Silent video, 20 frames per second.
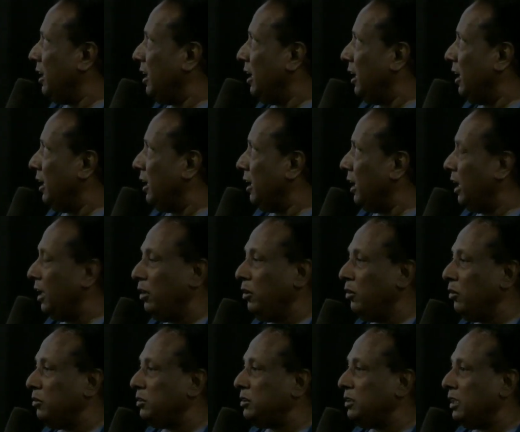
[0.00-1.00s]
And I
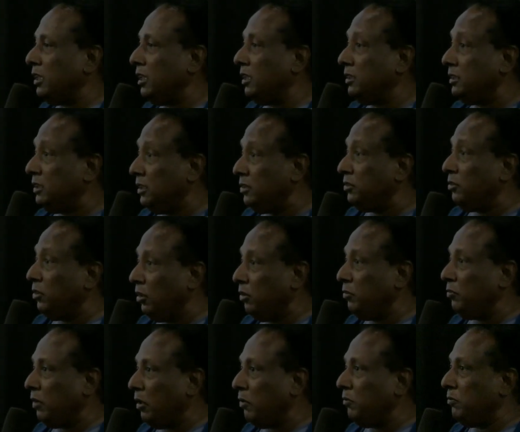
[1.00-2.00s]
don't know, she's not
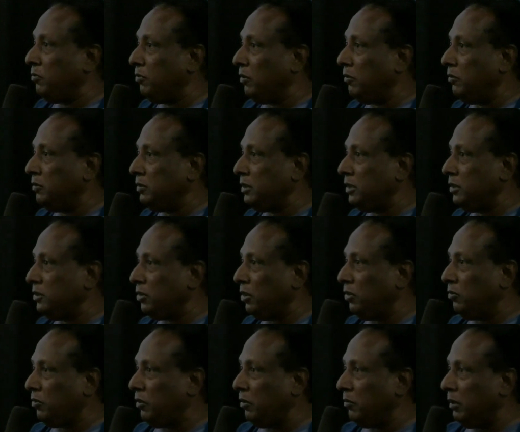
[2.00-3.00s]
she's
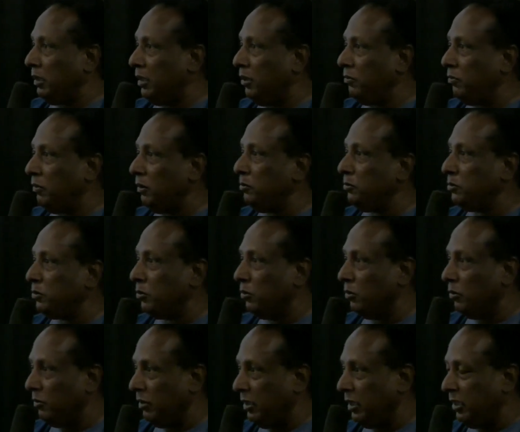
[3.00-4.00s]
not from any film
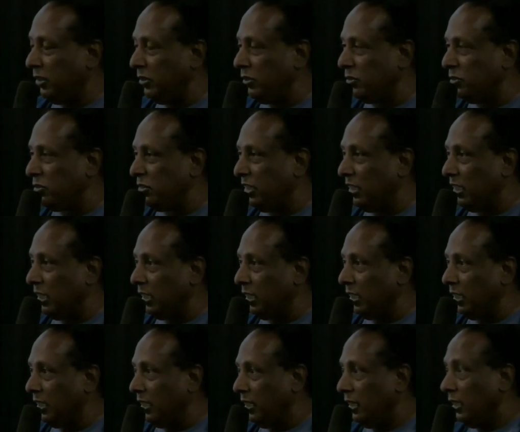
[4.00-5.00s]
school, very interestingly.